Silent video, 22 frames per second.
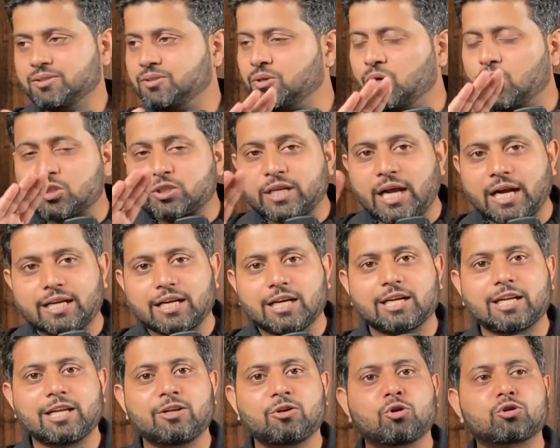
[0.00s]
No
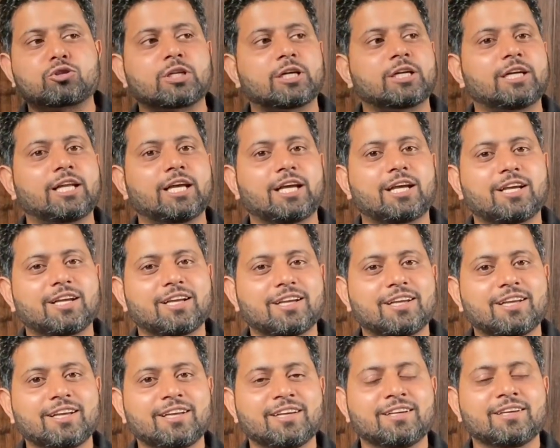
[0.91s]
Saturday, no Sunday.
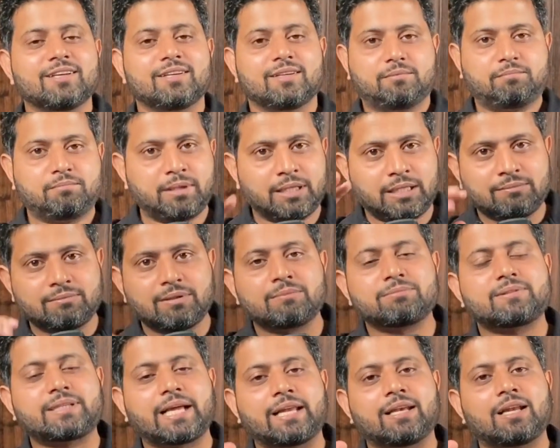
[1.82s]

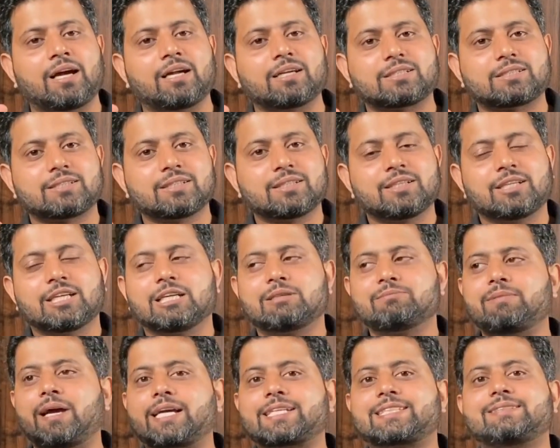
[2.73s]
Minimum 10 hours,
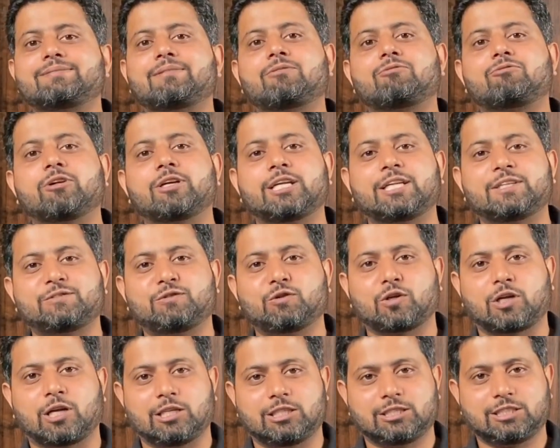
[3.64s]
maximum
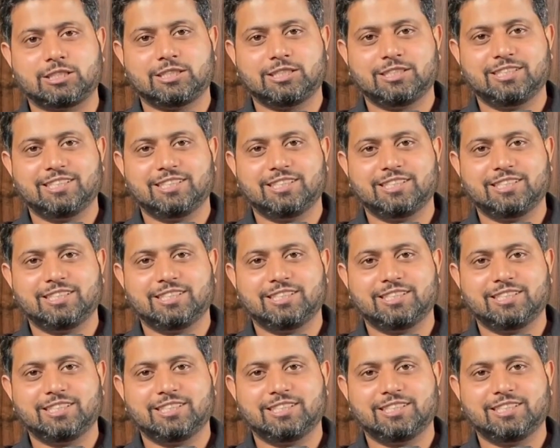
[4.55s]
24 hours.